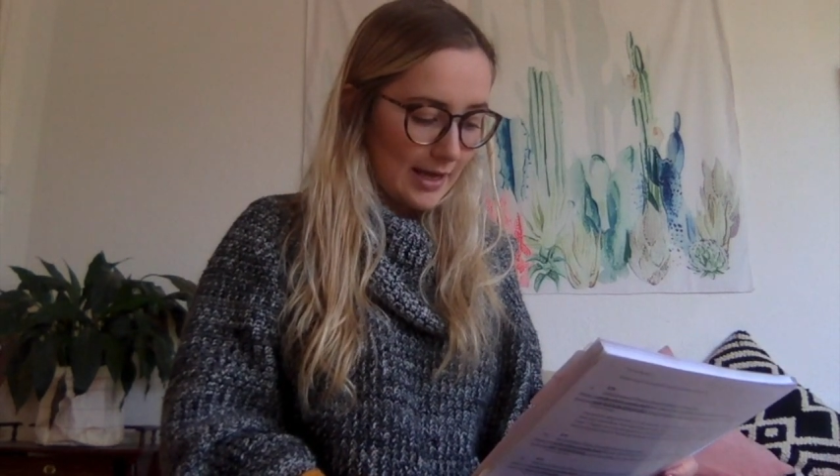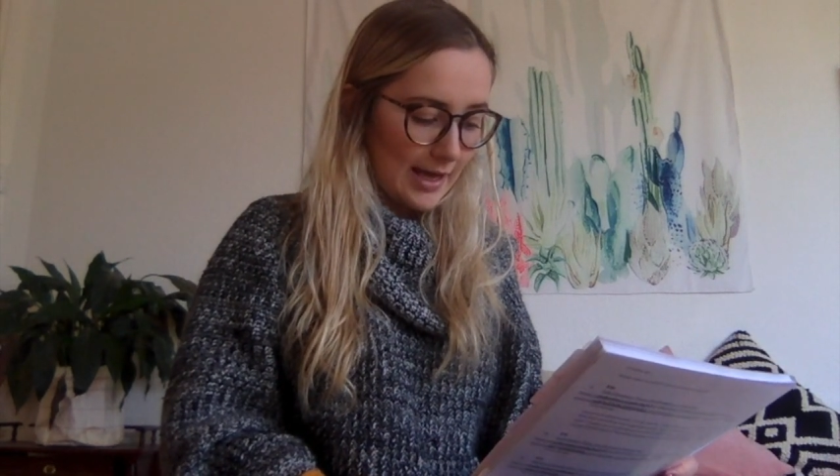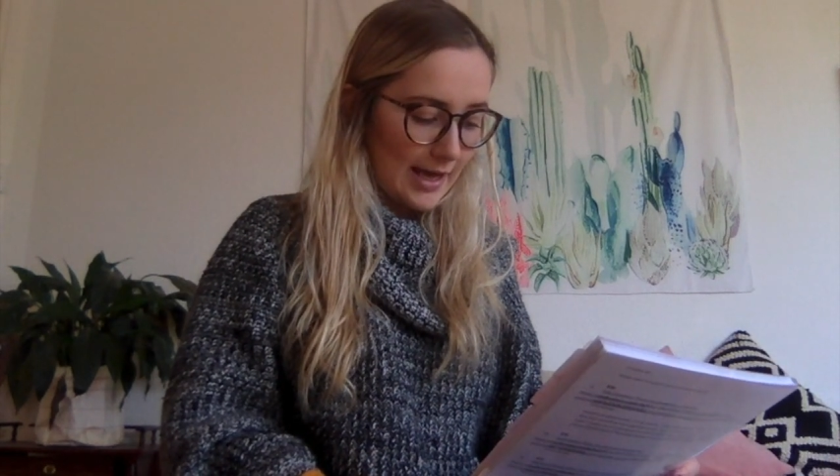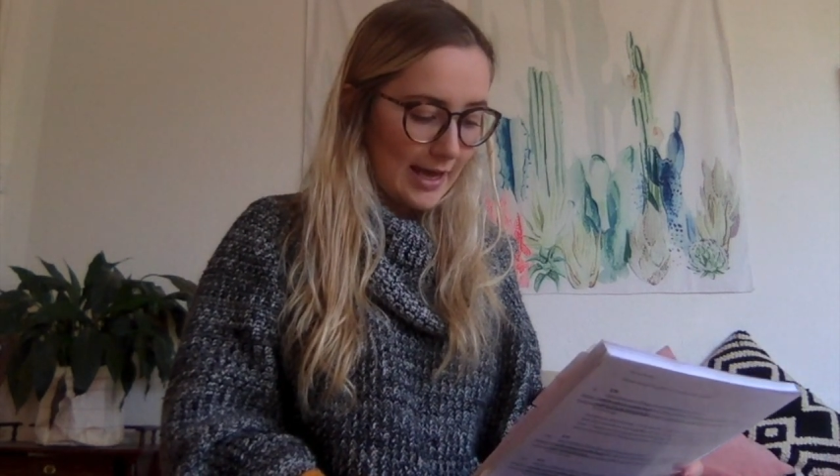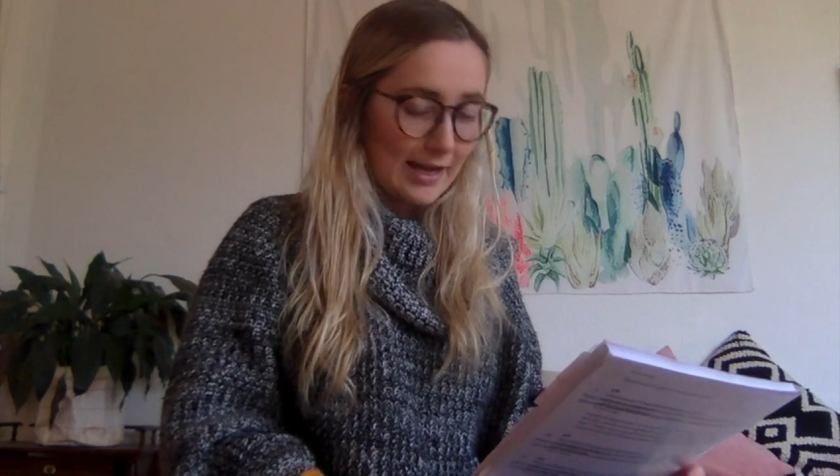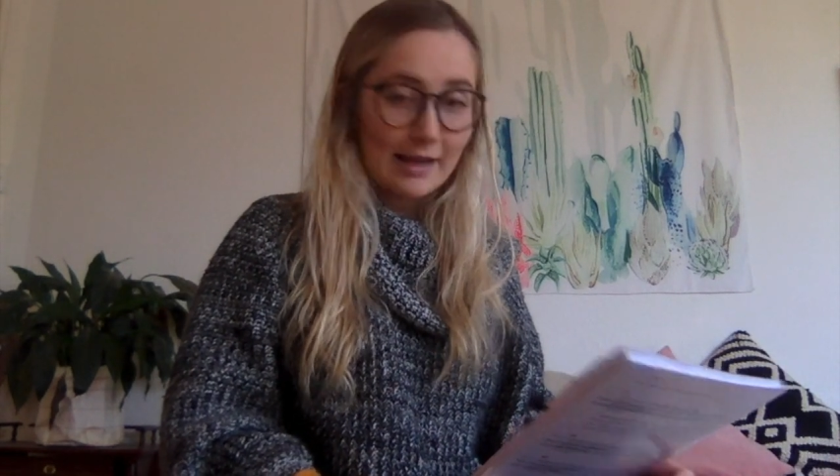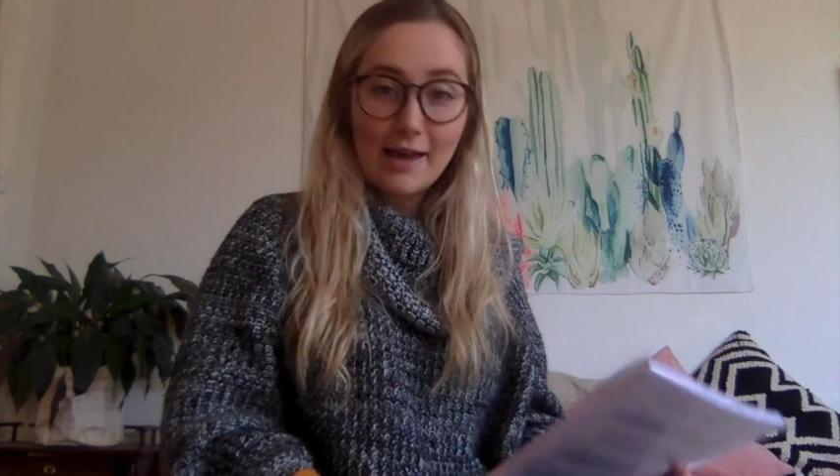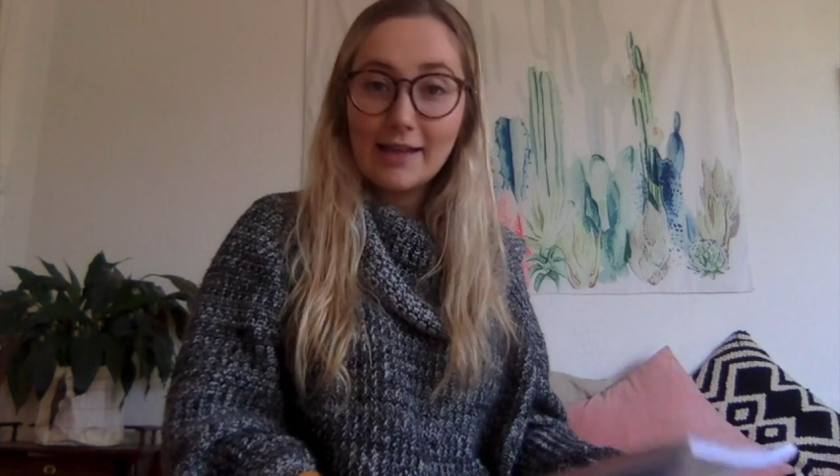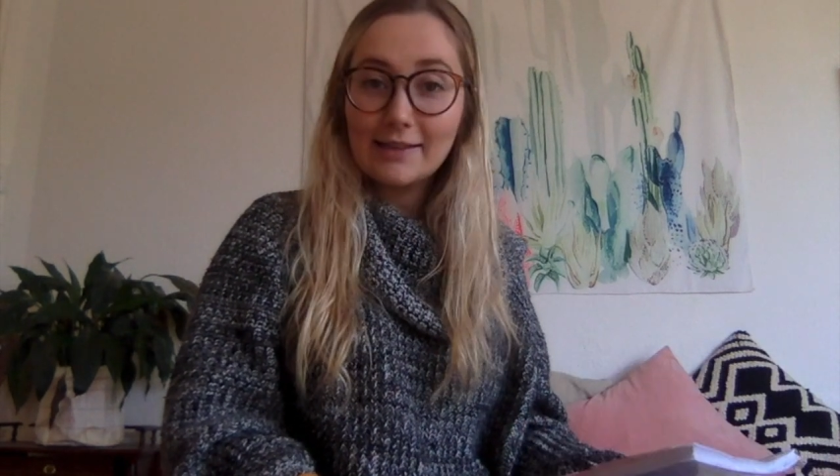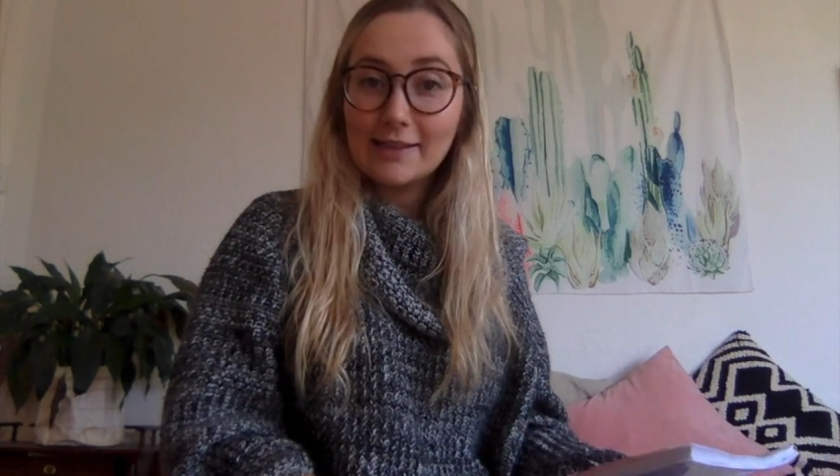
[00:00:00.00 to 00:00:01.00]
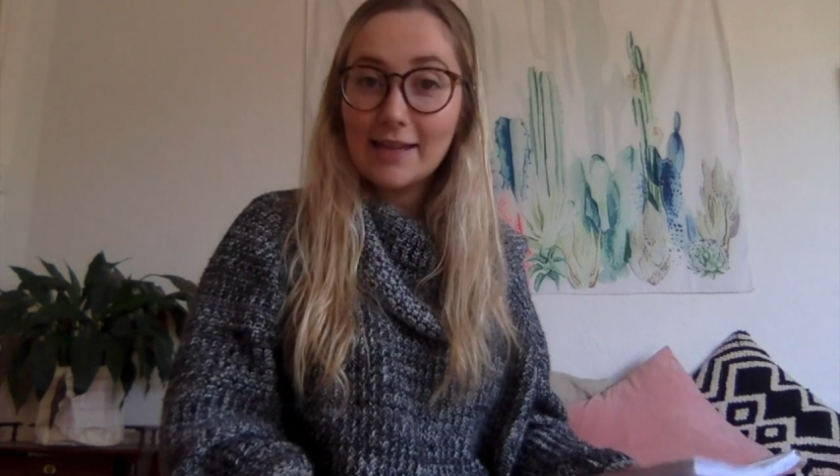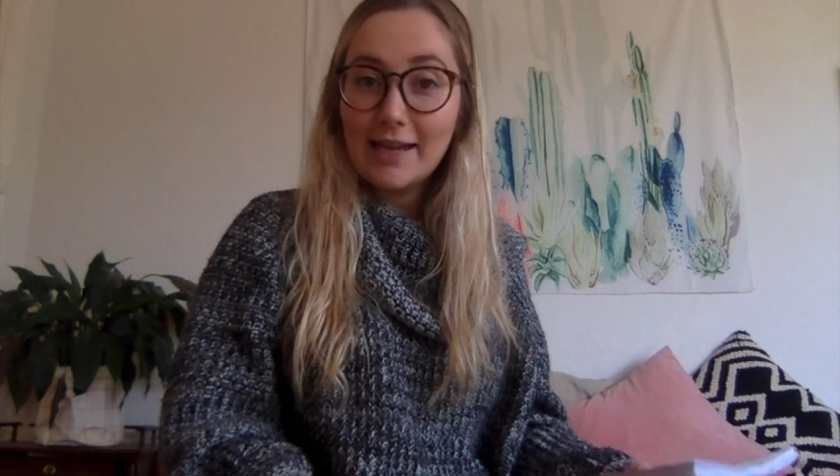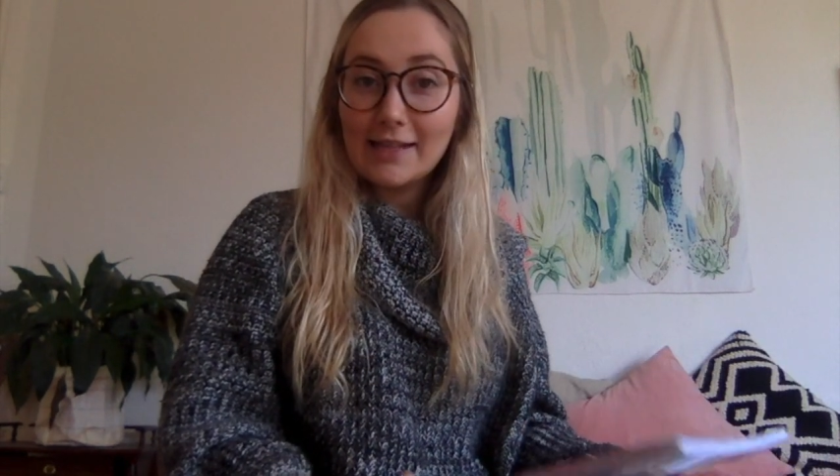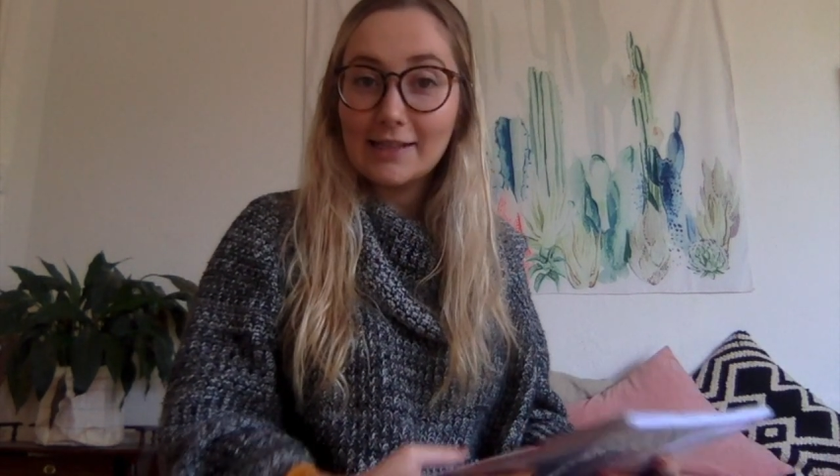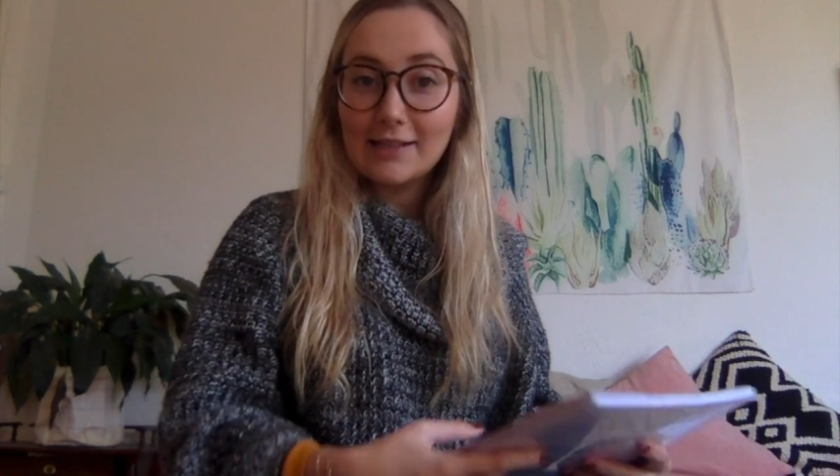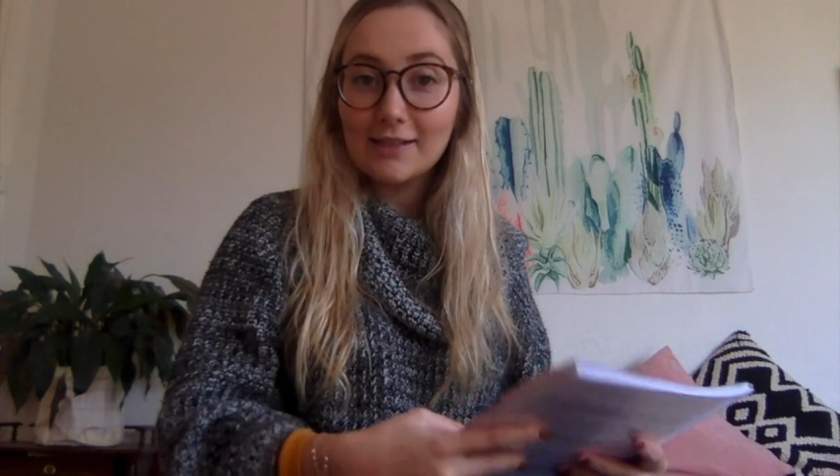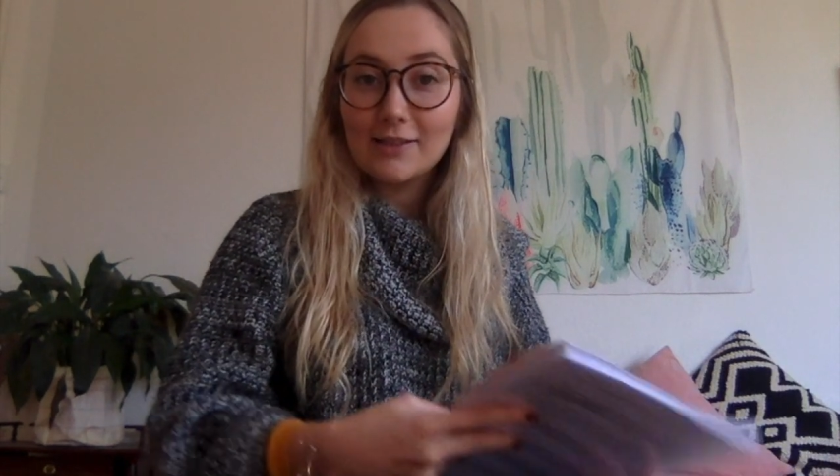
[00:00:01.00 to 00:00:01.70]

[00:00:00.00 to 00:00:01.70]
And that's it.